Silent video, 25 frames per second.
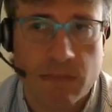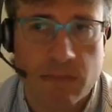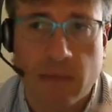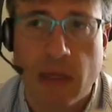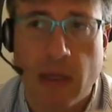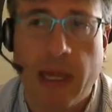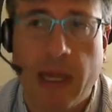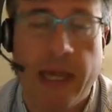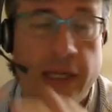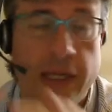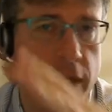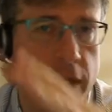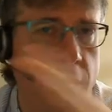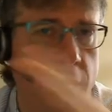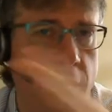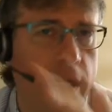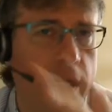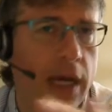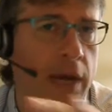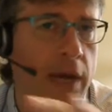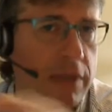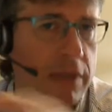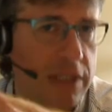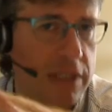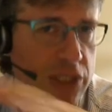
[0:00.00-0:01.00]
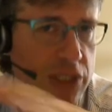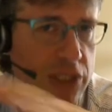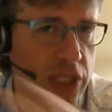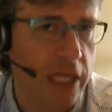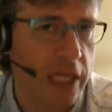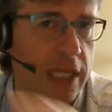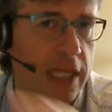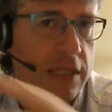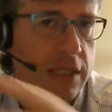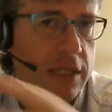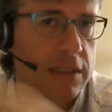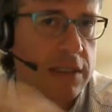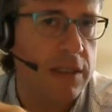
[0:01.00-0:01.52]
And I was
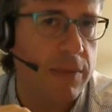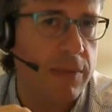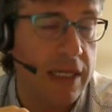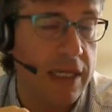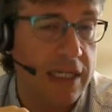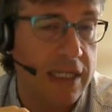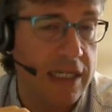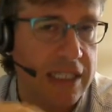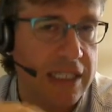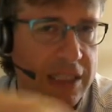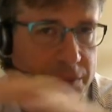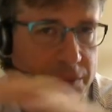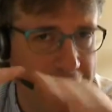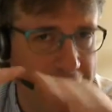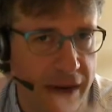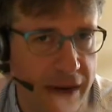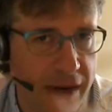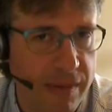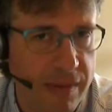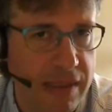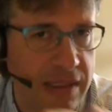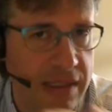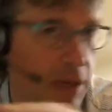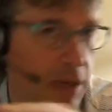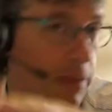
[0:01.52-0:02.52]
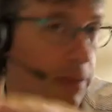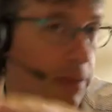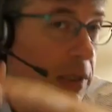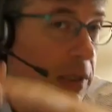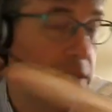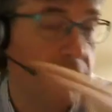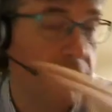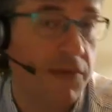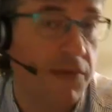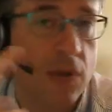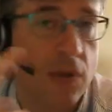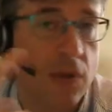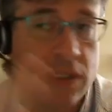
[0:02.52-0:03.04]
checking some of the experiments there because,
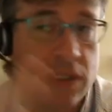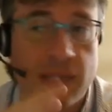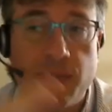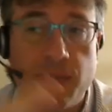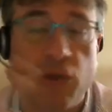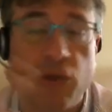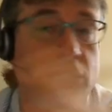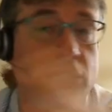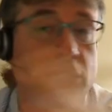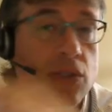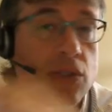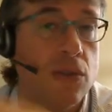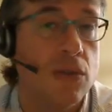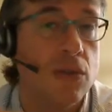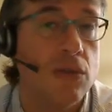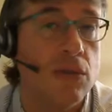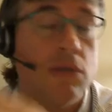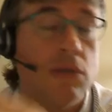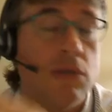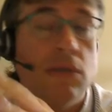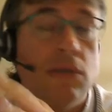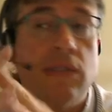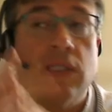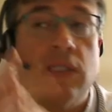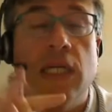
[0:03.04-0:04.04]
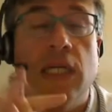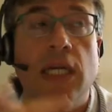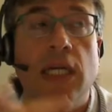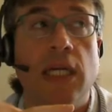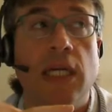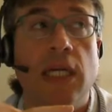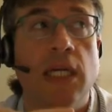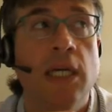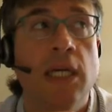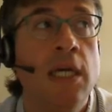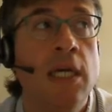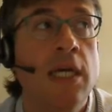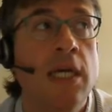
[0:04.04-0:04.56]
of course, I'm trying to
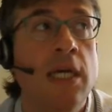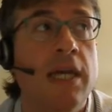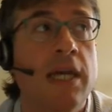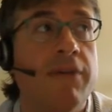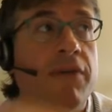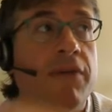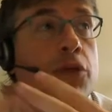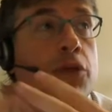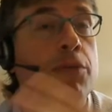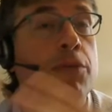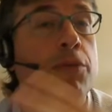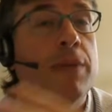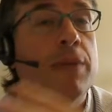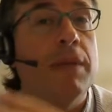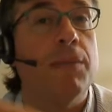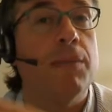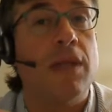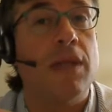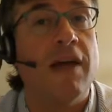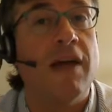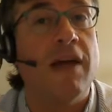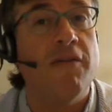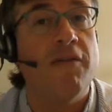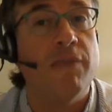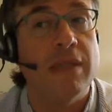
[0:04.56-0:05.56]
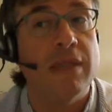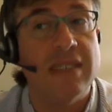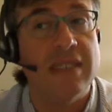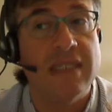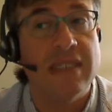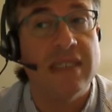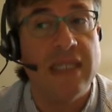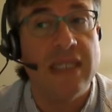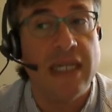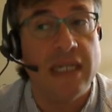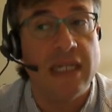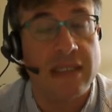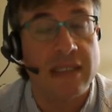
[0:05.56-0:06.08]
see if other people have been
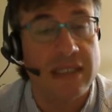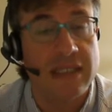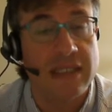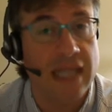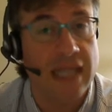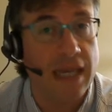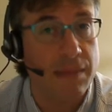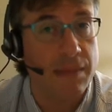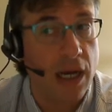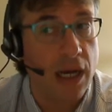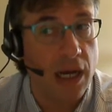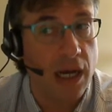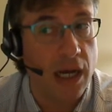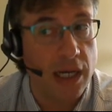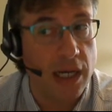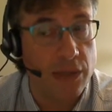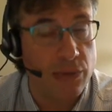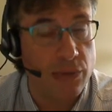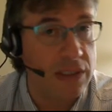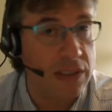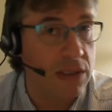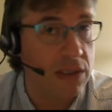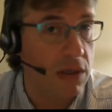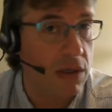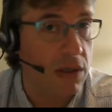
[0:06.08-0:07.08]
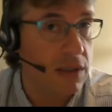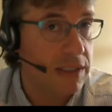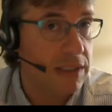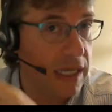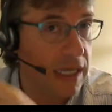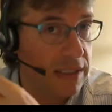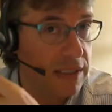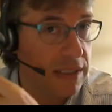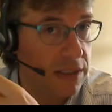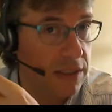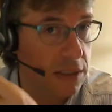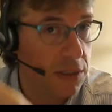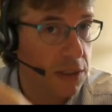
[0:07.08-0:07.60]
seeing the same kind of results
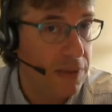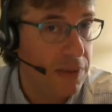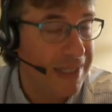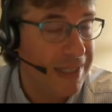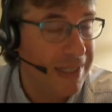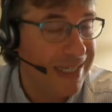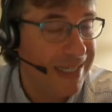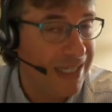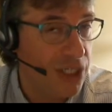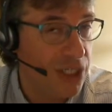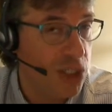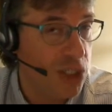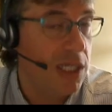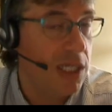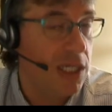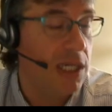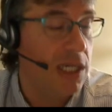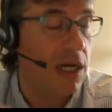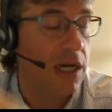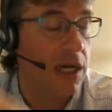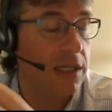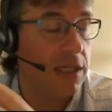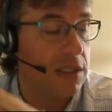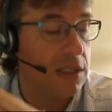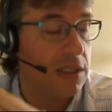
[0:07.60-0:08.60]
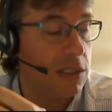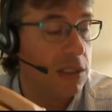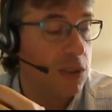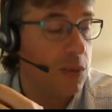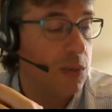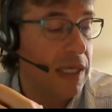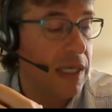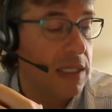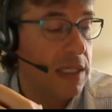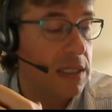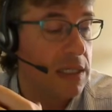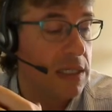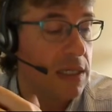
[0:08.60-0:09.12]
as the QEG guys in
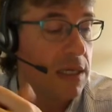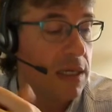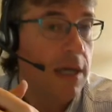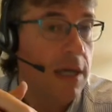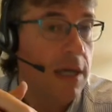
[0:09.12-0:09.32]
Sweden,